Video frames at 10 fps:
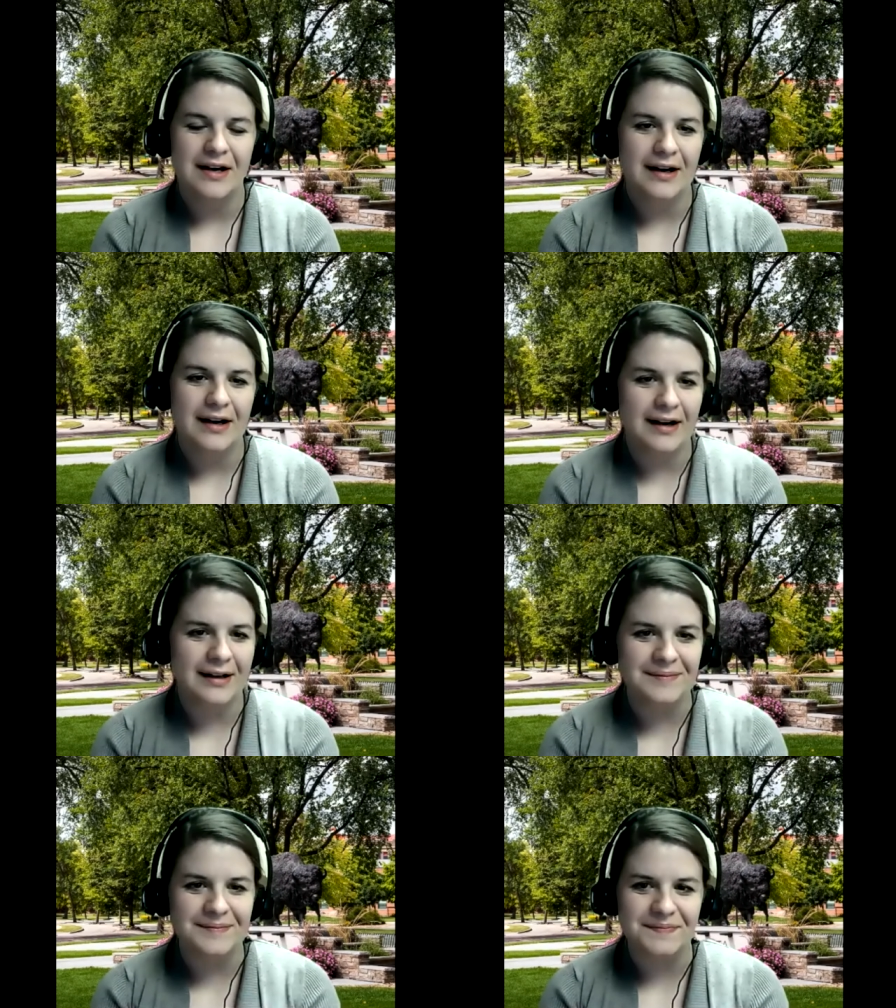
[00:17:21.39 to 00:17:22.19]

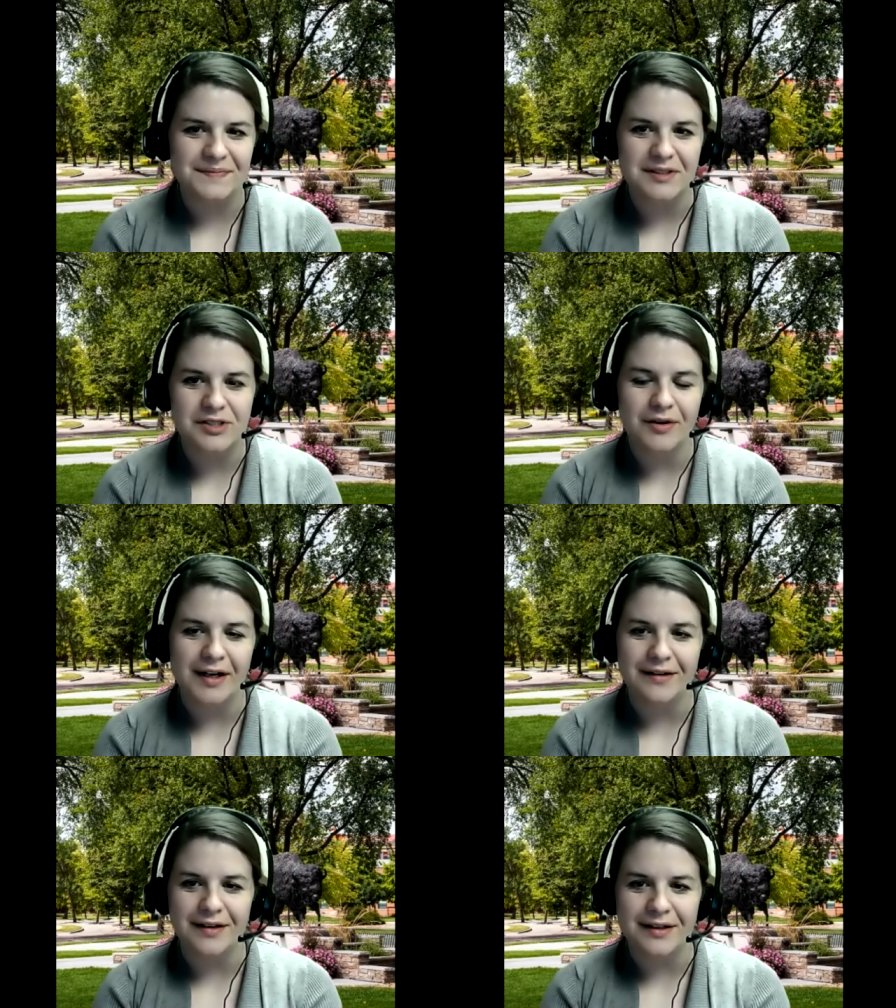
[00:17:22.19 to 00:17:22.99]
Um, it's
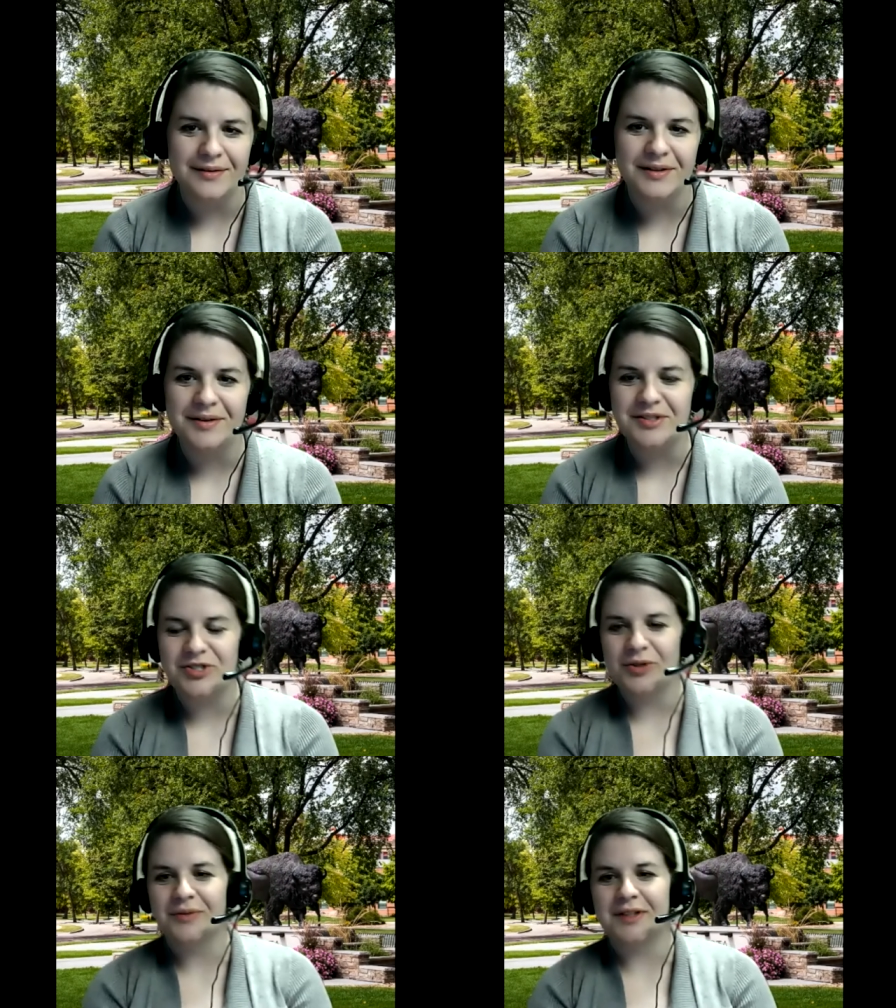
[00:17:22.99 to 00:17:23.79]
great. I know you always
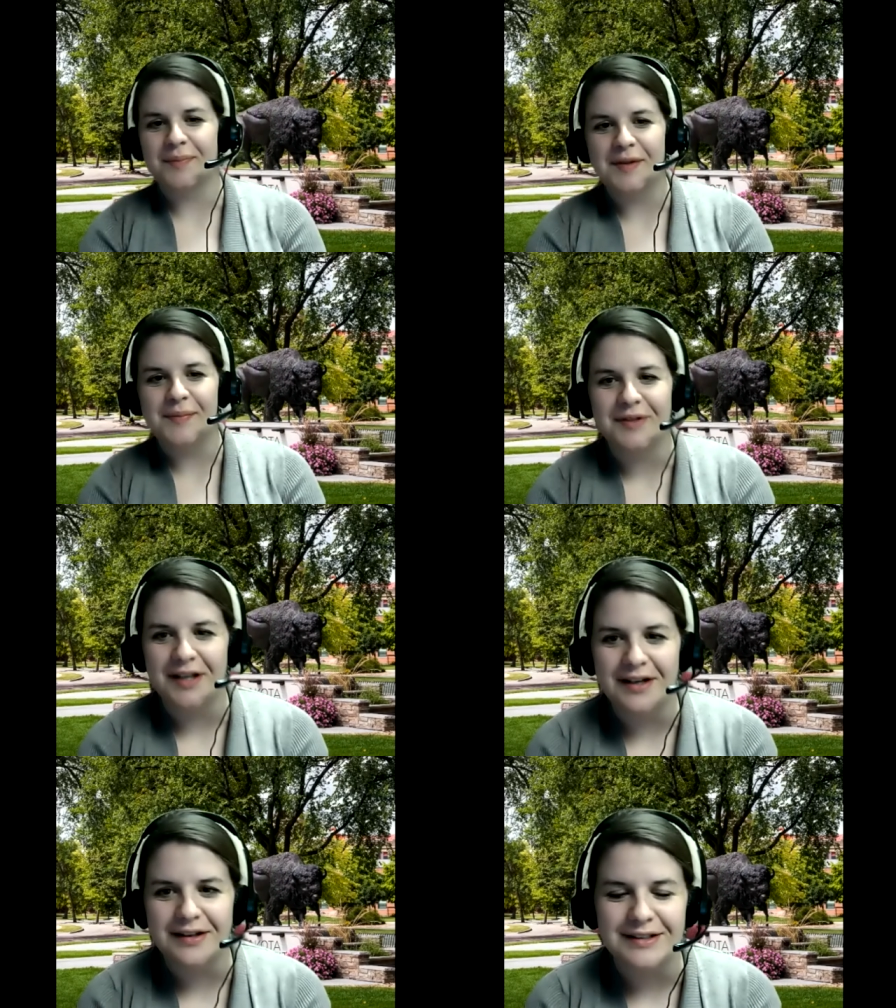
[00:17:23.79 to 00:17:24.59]
joke that people
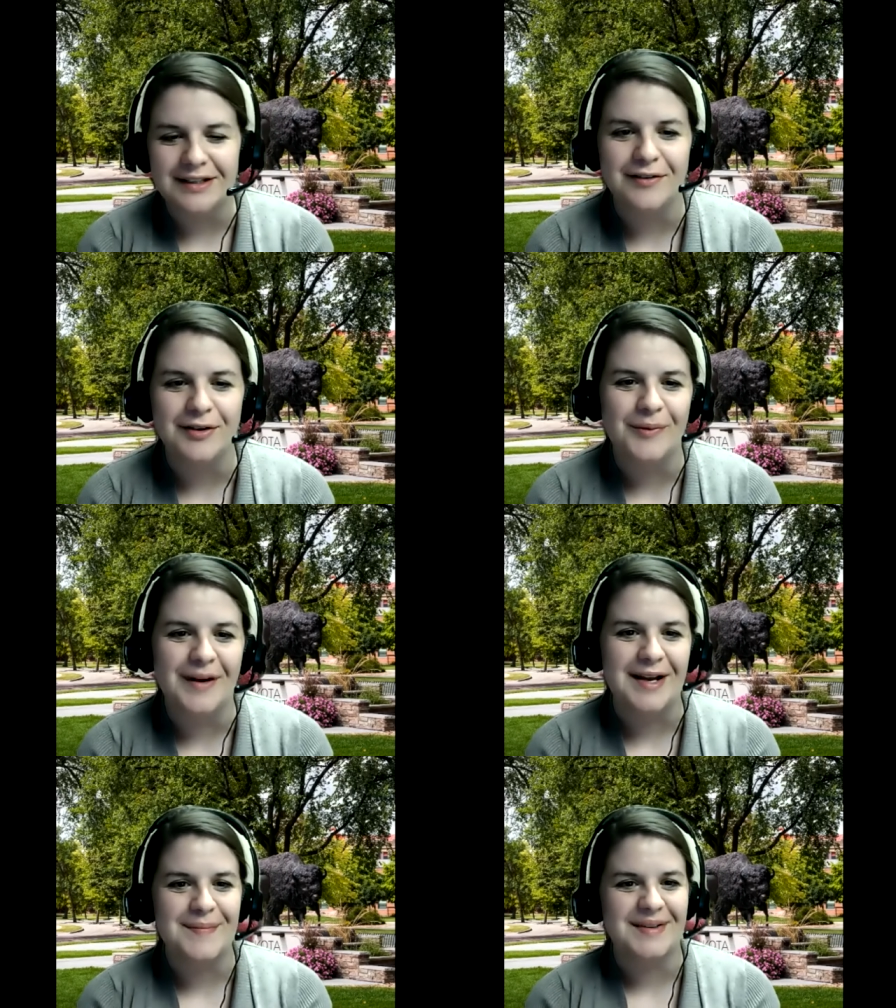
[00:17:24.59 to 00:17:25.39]
can't give it
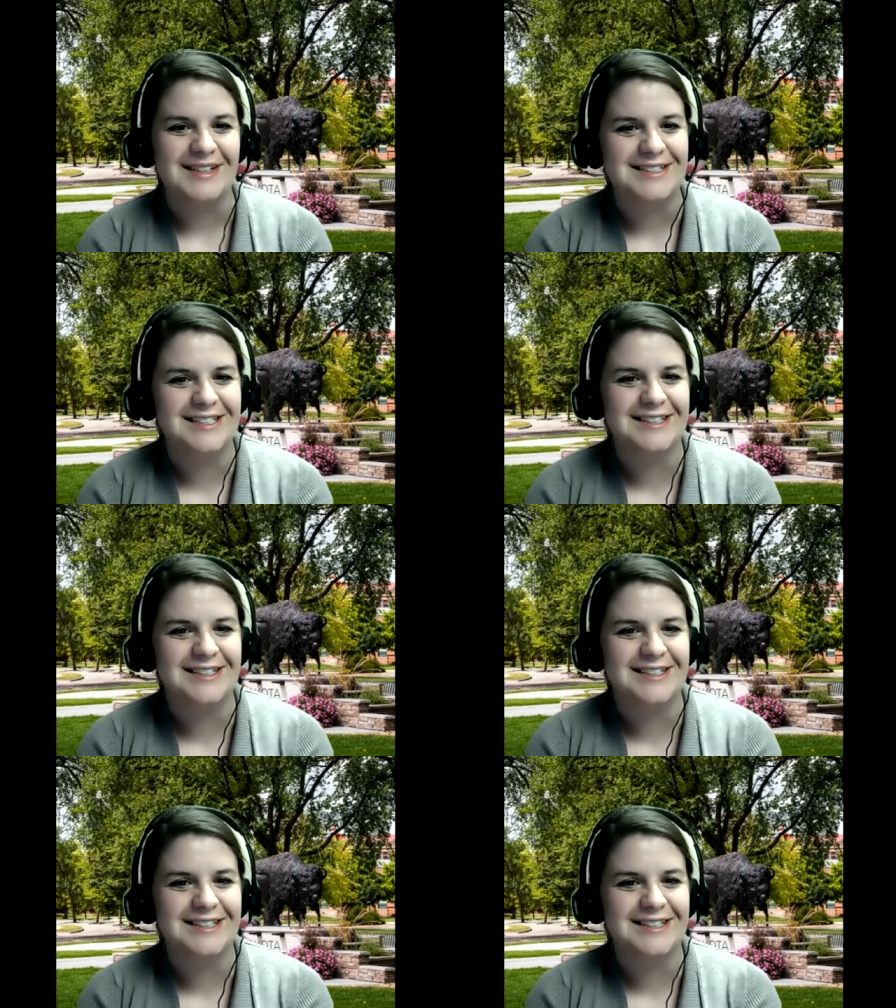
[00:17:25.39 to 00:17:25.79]
away, but